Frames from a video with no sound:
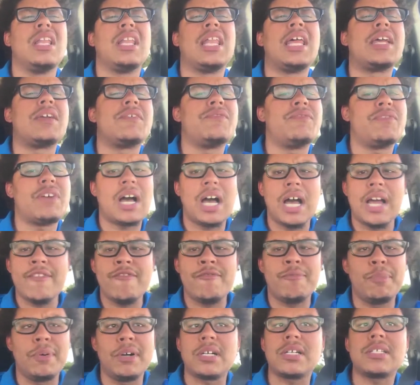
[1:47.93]
like
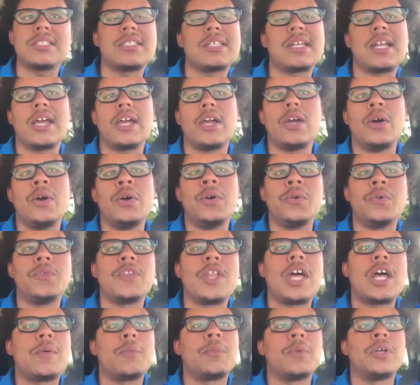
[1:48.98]
five books that I
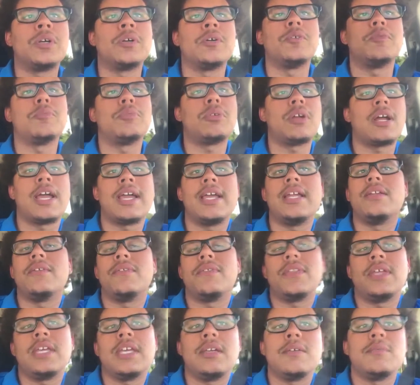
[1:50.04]
own that were Pride
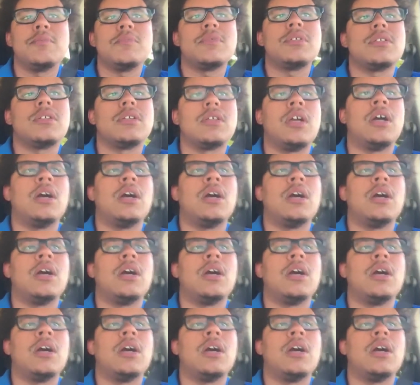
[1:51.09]
themed.